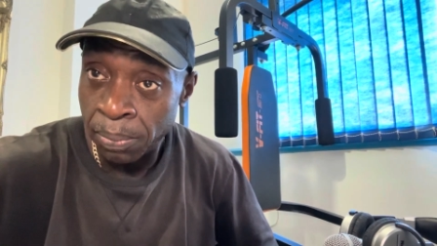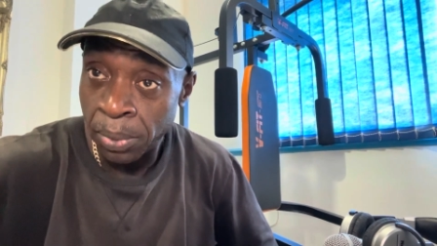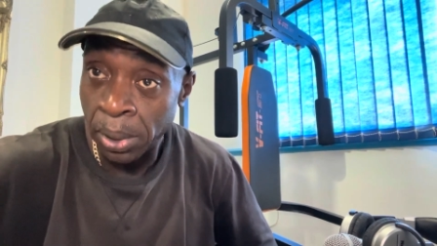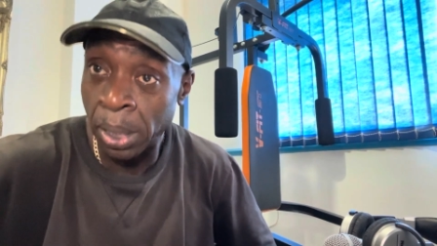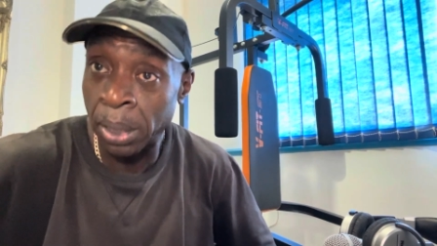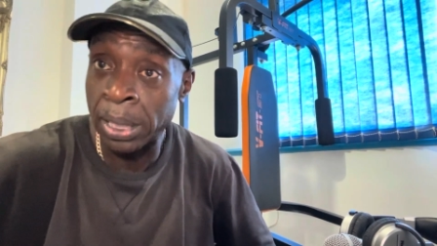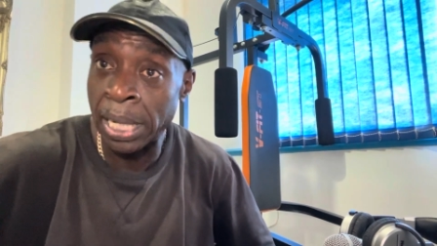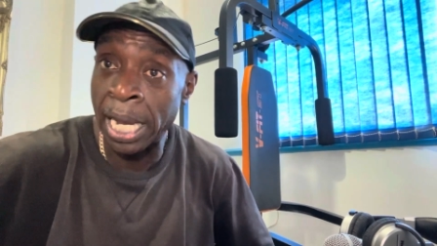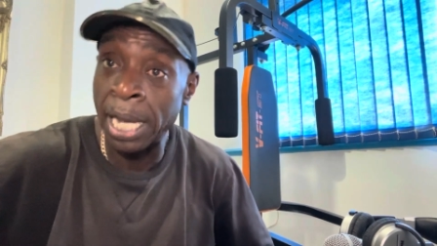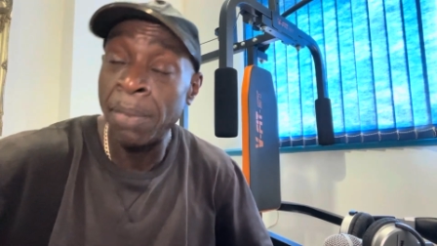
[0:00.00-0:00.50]

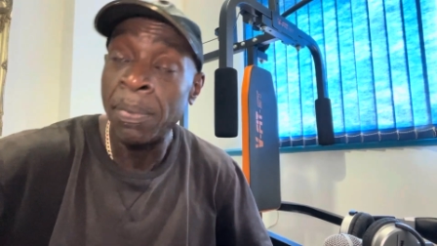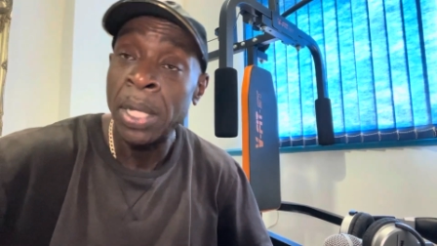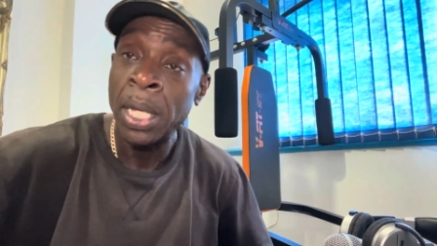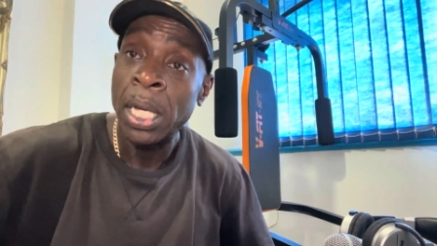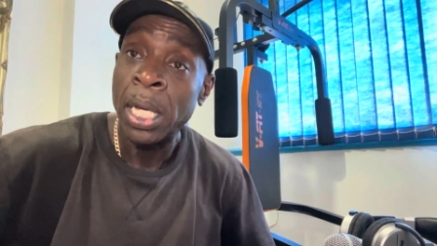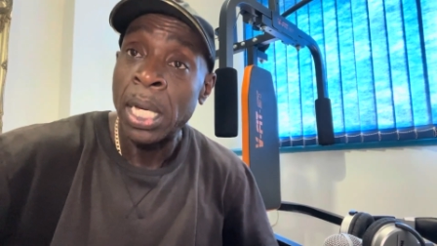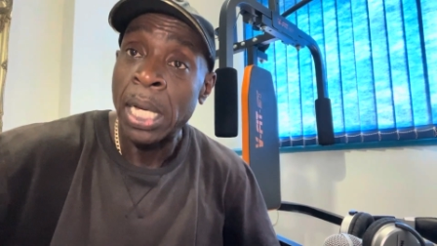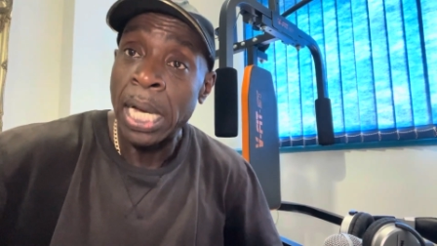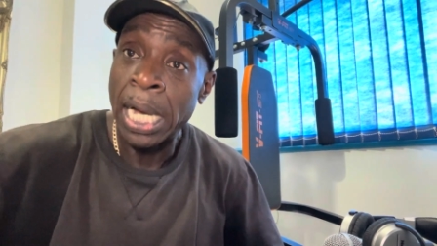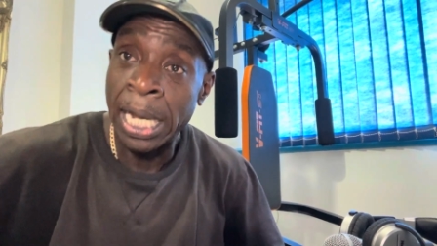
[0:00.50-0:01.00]
okay,
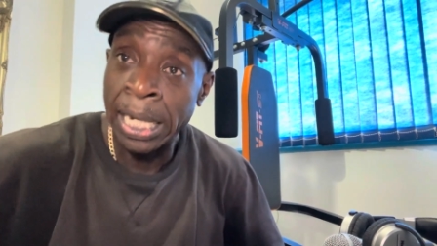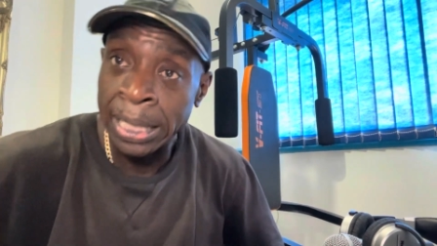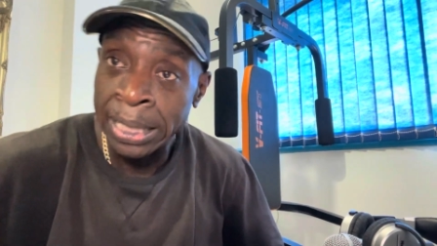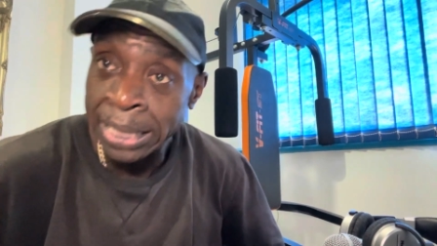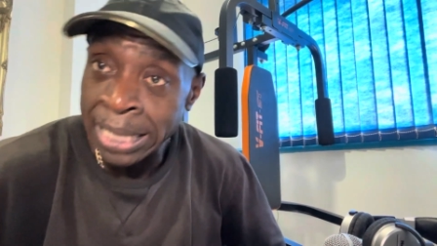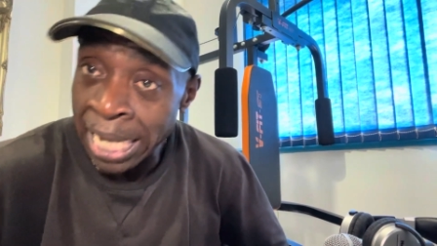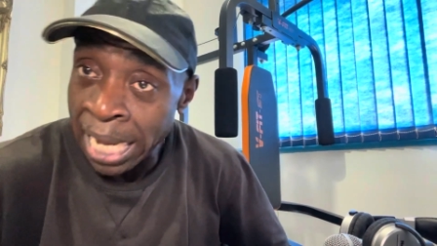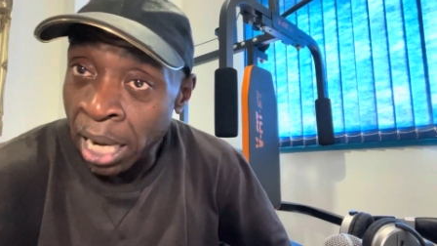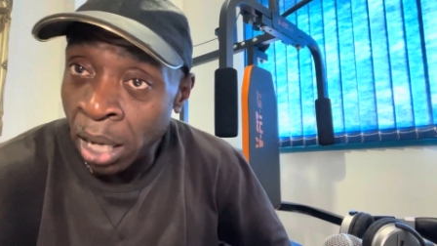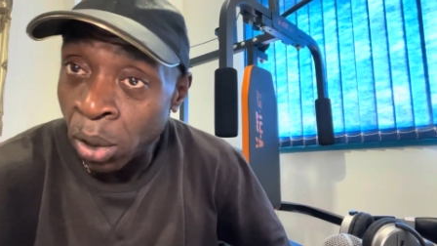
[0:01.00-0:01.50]
and
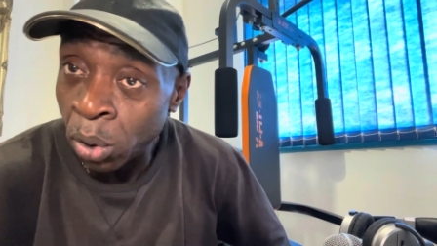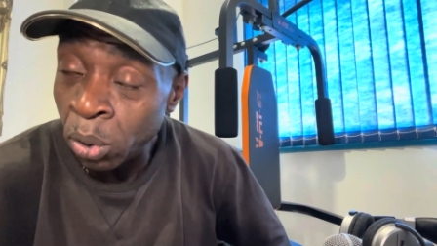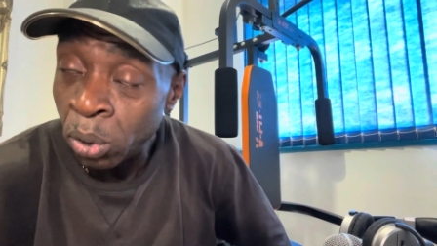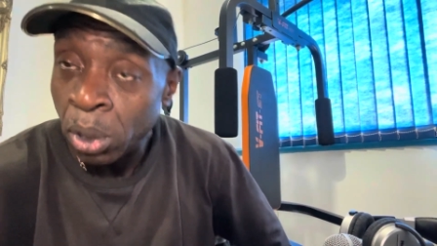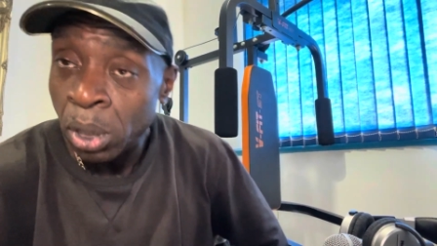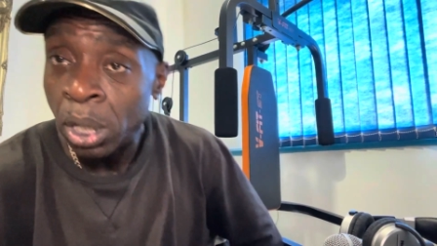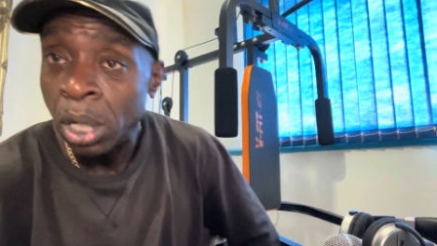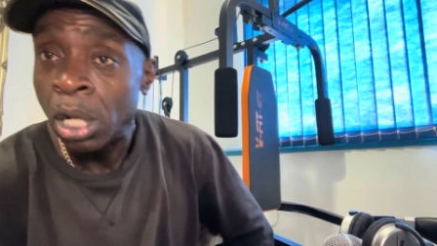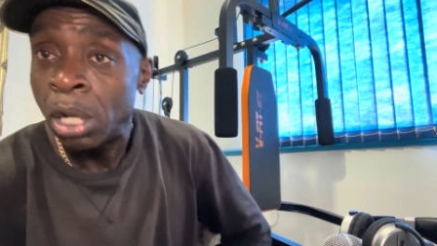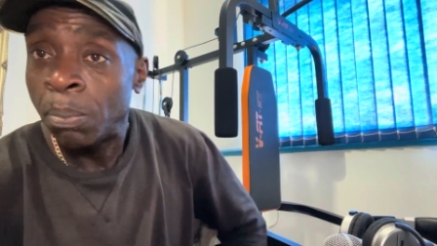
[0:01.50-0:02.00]
now
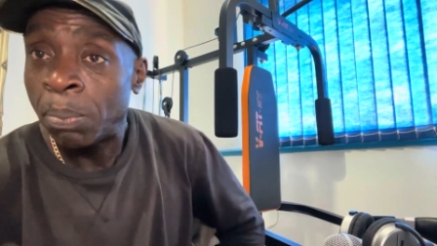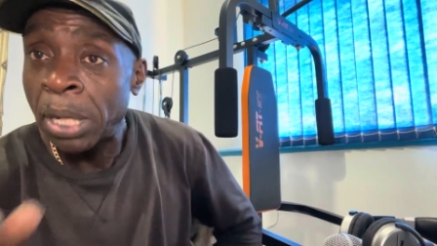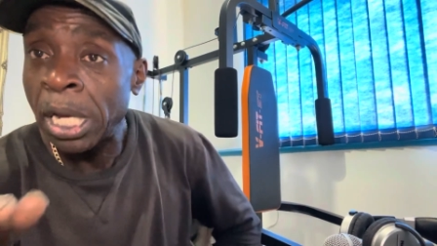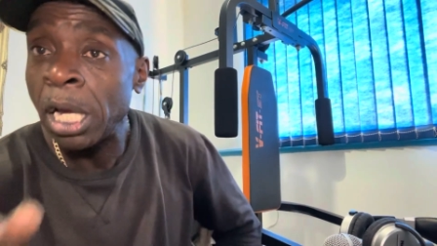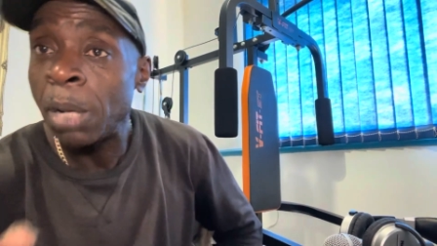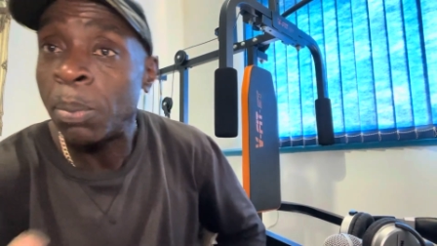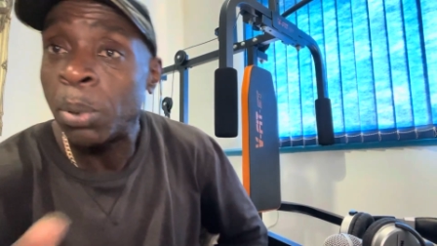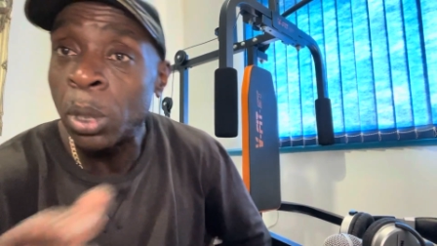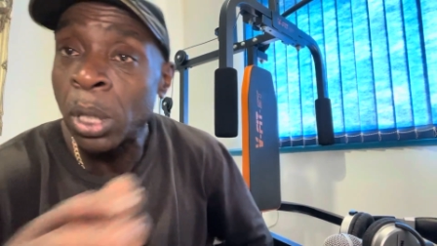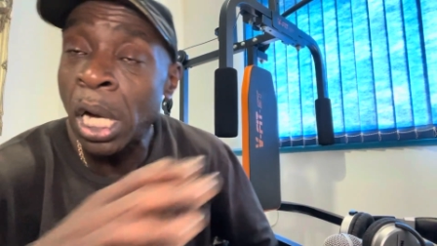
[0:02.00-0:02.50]

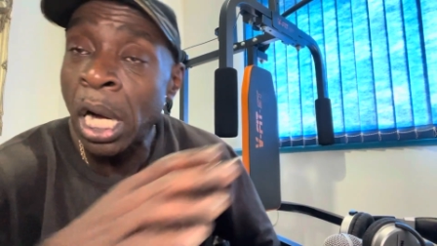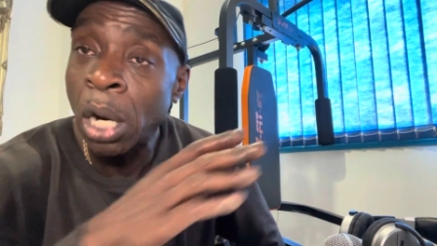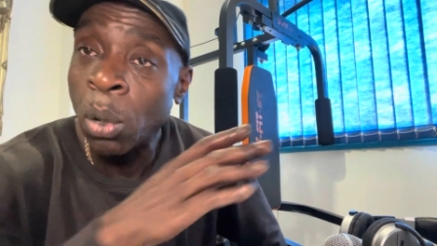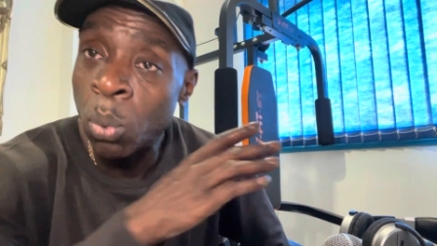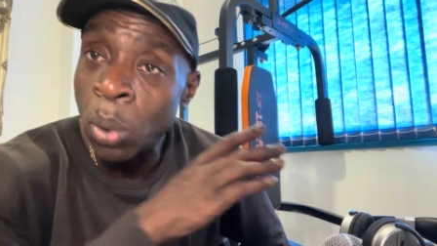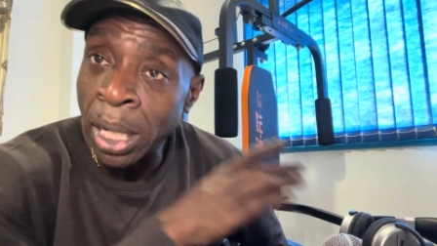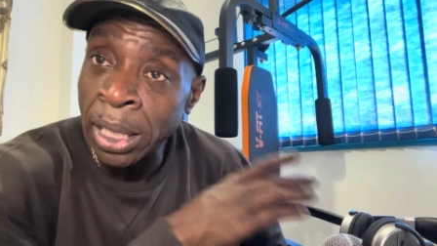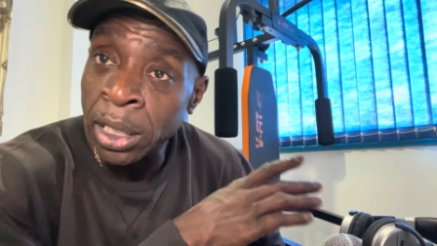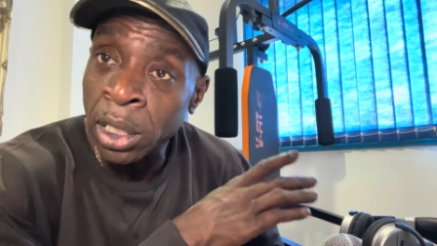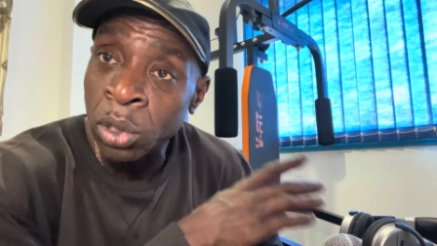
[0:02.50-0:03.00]
people are
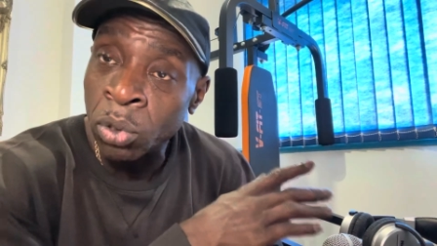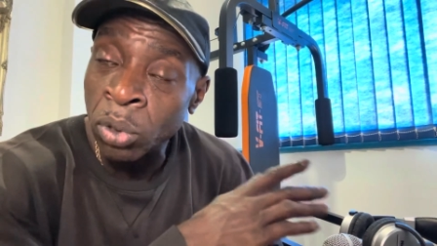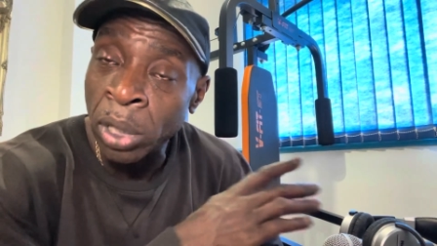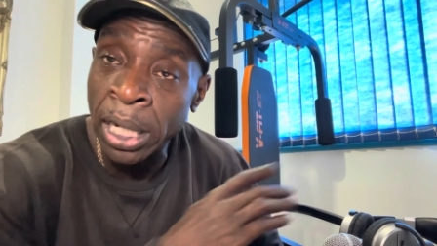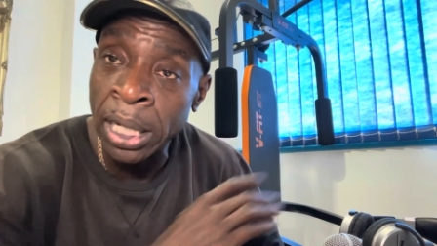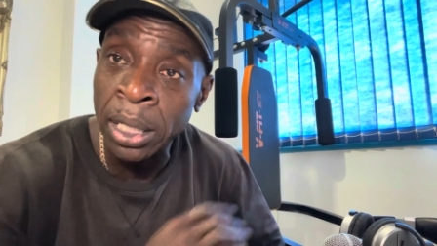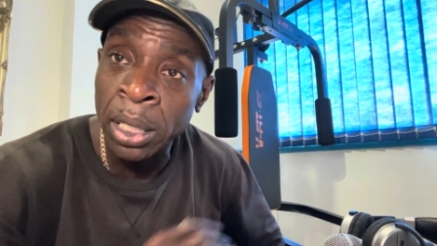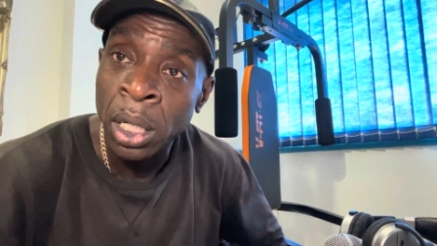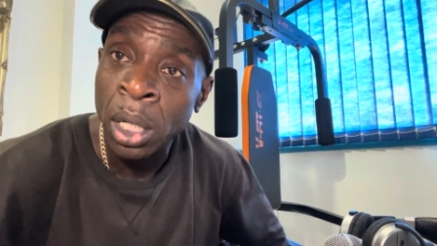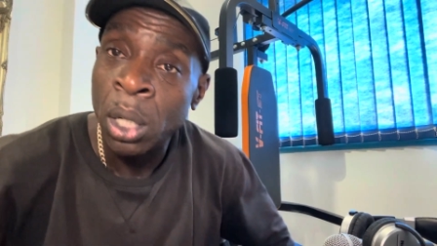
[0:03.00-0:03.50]

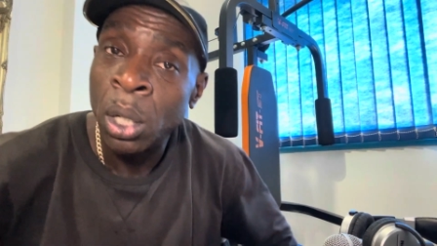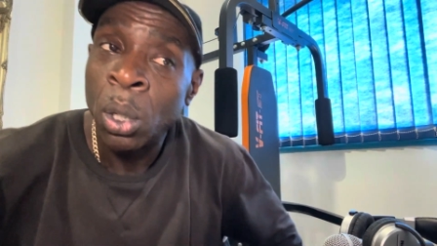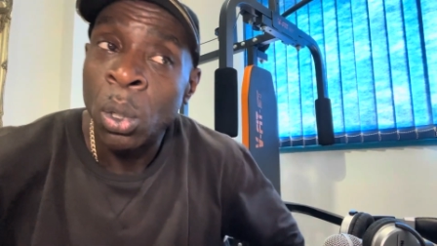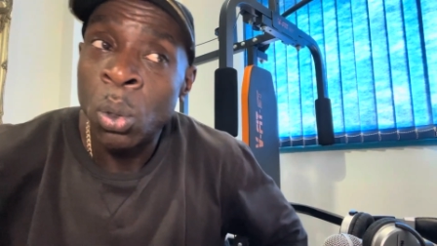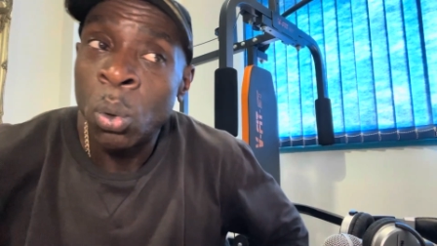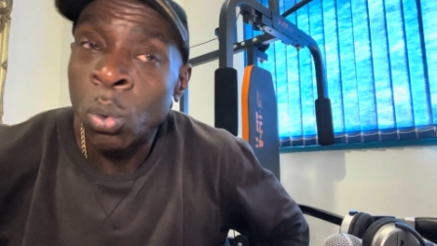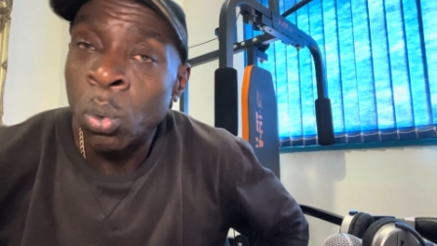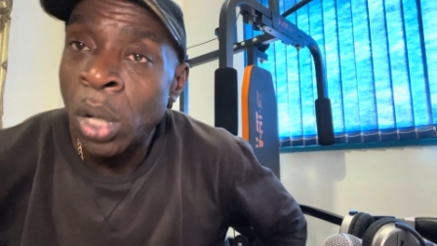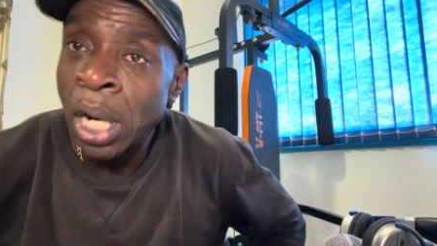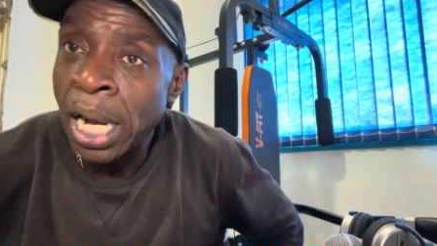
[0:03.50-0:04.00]
wondering
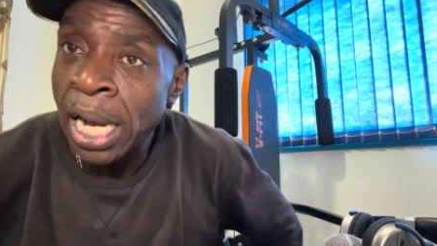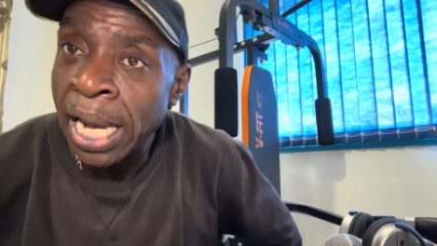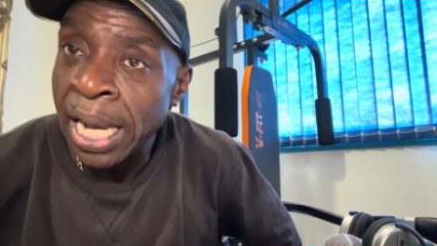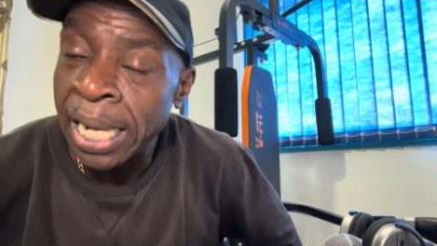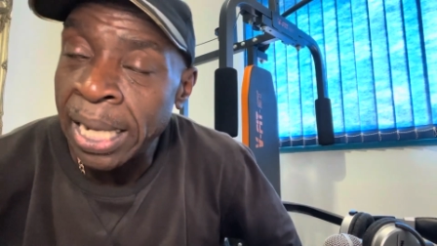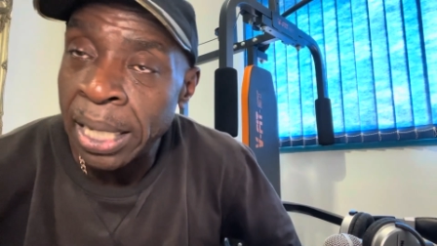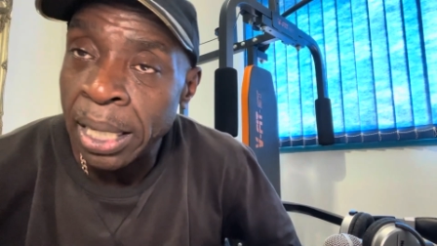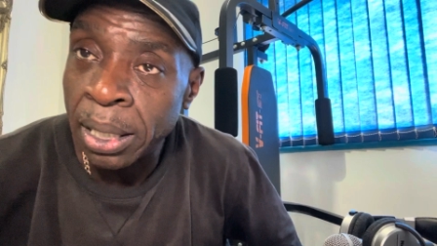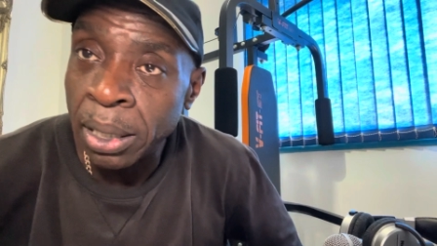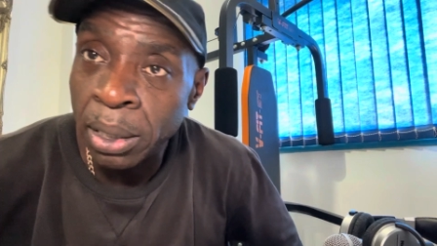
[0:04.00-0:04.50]

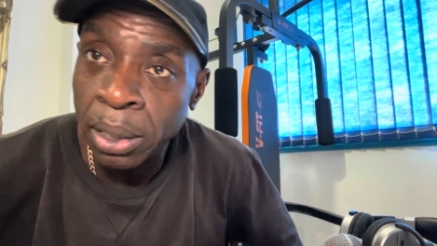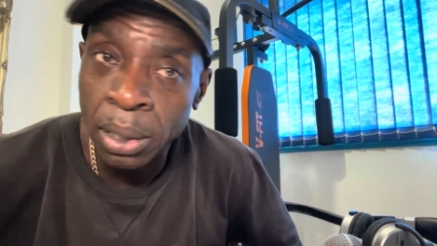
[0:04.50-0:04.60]
why